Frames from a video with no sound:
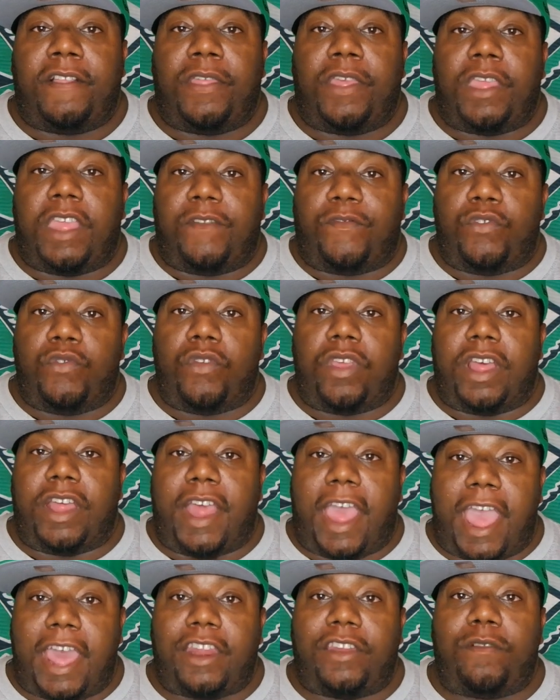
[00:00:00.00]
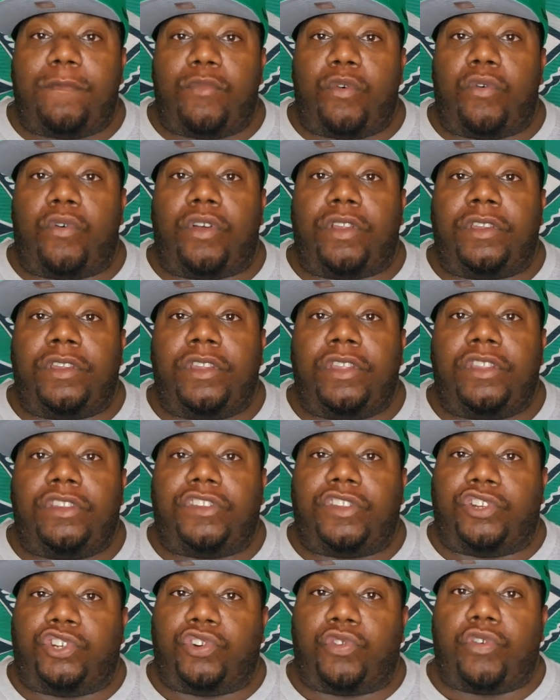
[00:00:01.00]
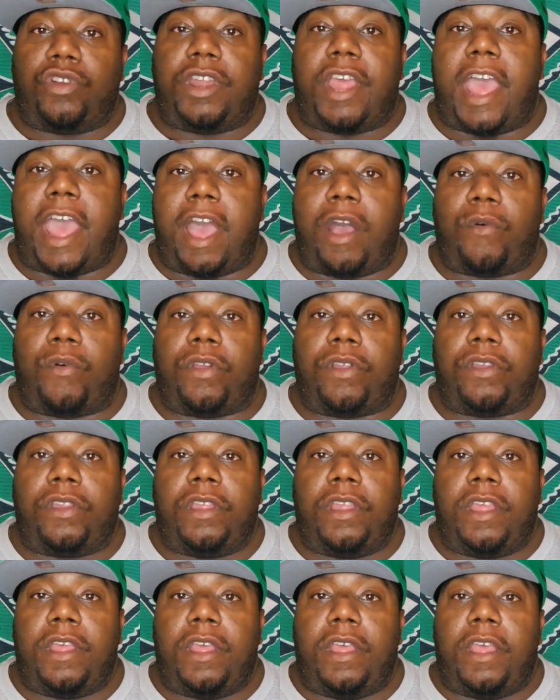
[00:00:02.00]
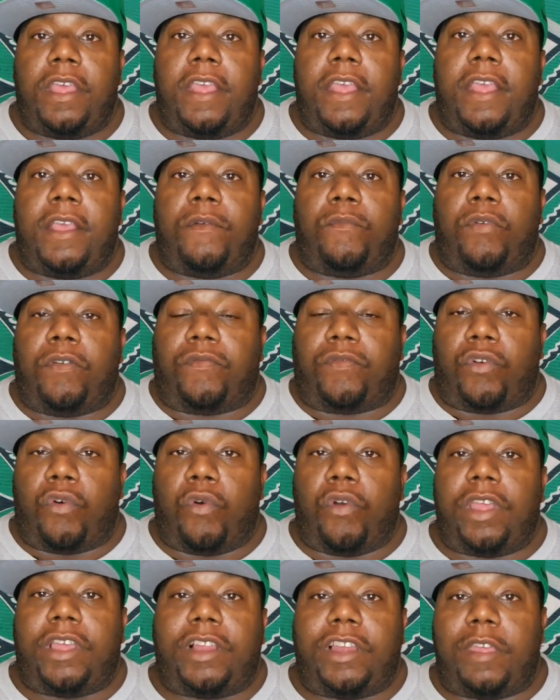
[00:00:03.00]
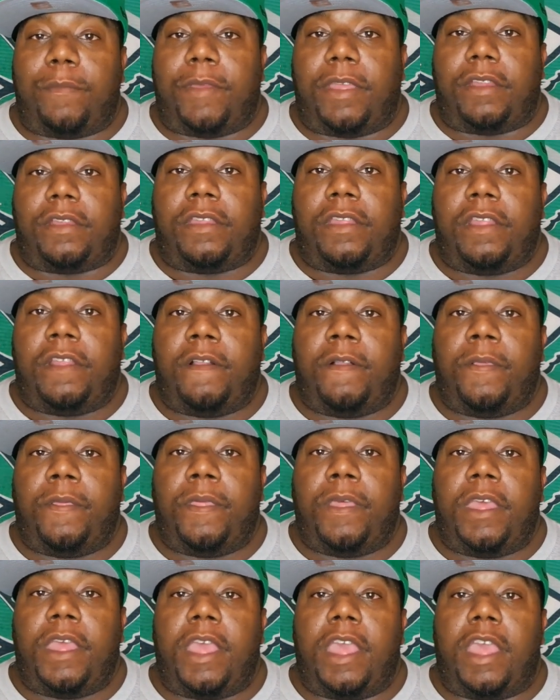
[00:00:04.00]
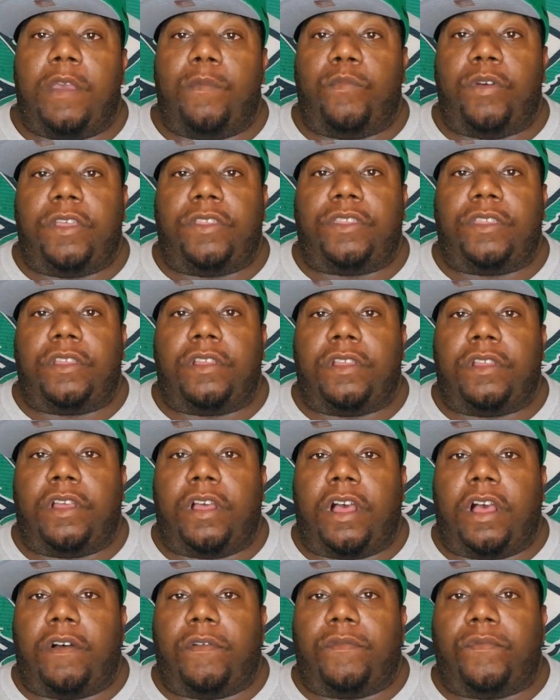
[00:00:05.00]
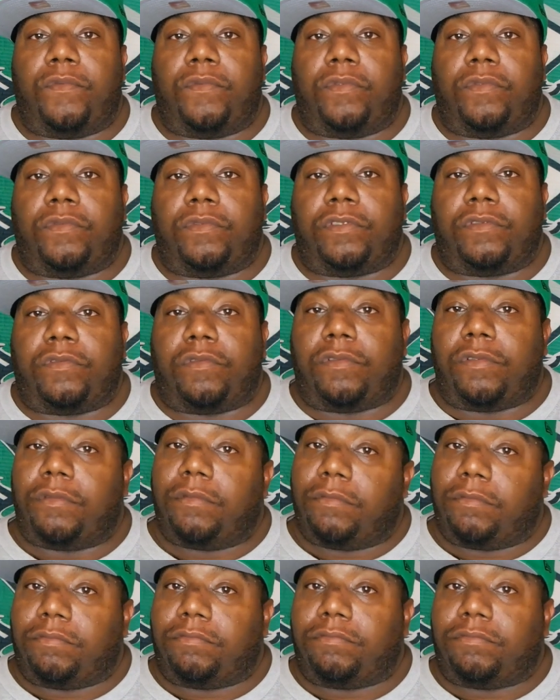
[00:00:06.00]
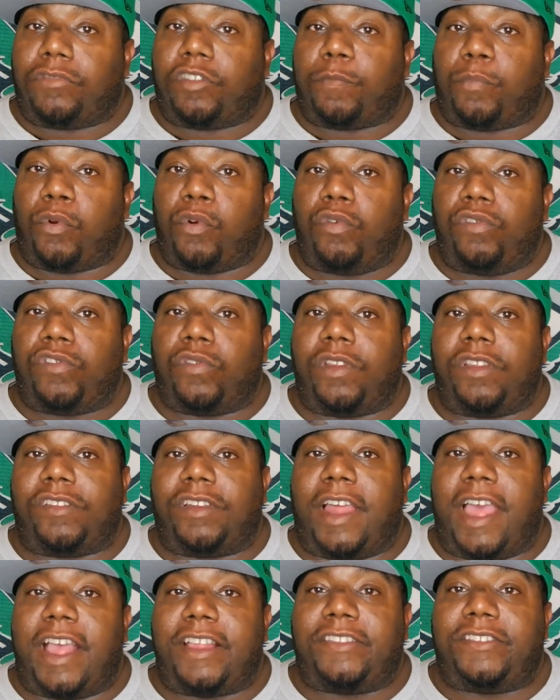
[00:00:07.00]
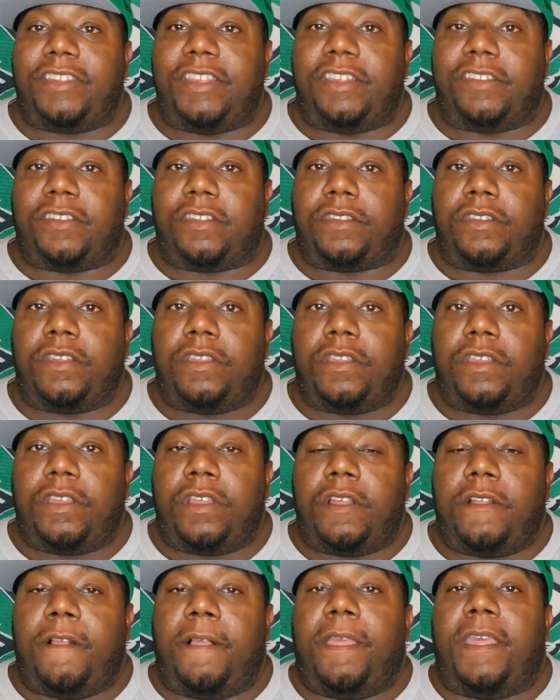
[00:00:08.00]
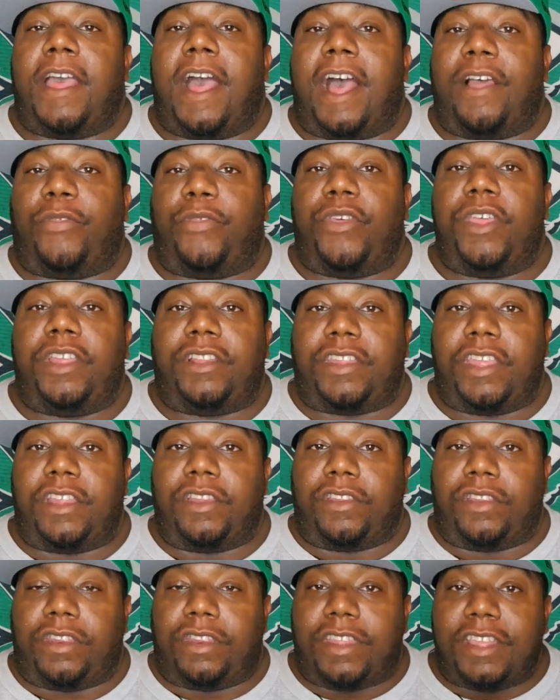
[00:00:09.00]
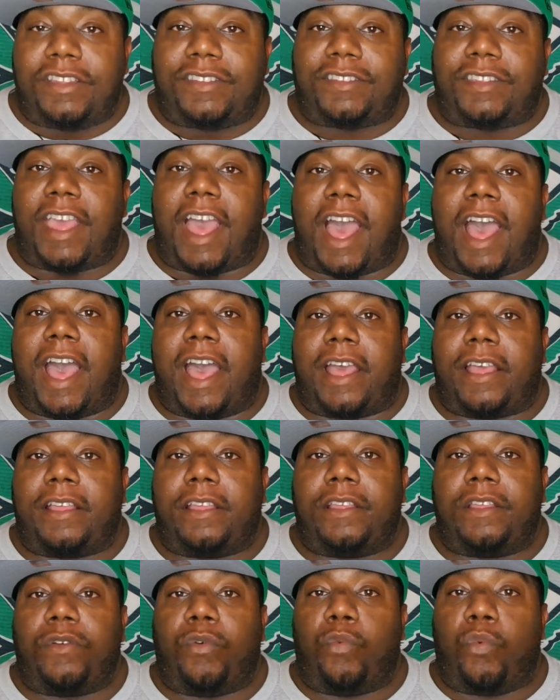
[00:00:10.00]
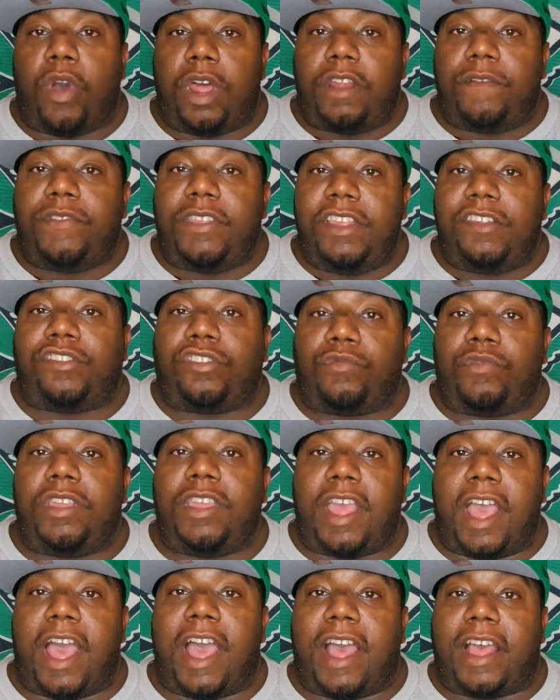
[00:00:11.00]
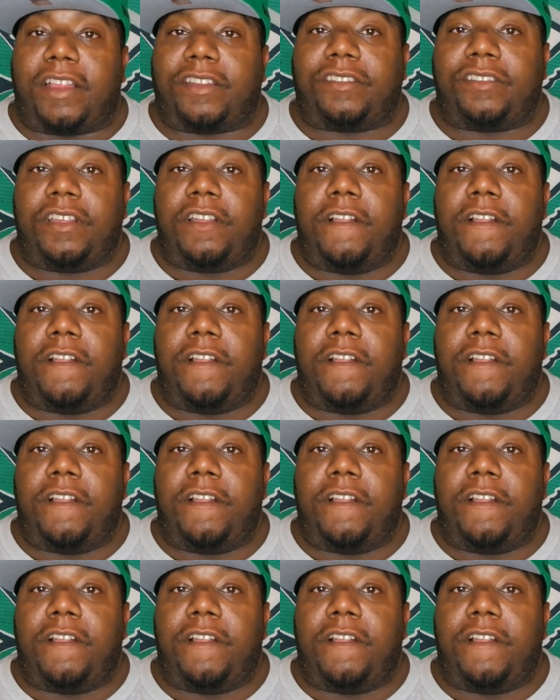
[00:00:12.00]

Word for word: if you added them on to Jordan Howard with Corey Clement and with a Sproles on his last season, I think that this guy, one of these three guys,